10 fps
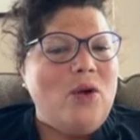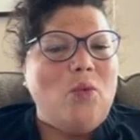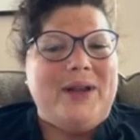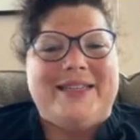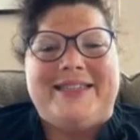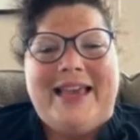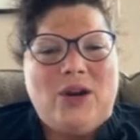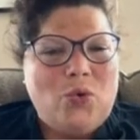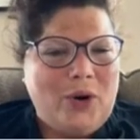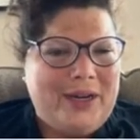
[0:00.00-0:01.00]
what dead
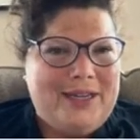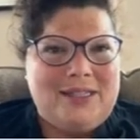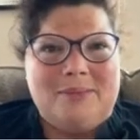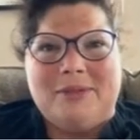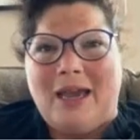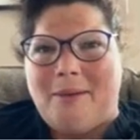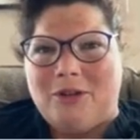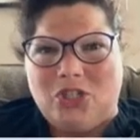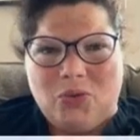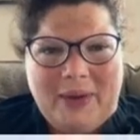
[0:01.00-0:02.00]
organisms, how
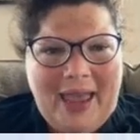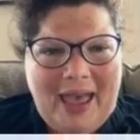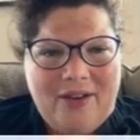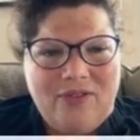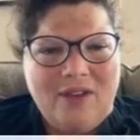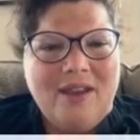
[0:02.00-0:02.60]
much do we have,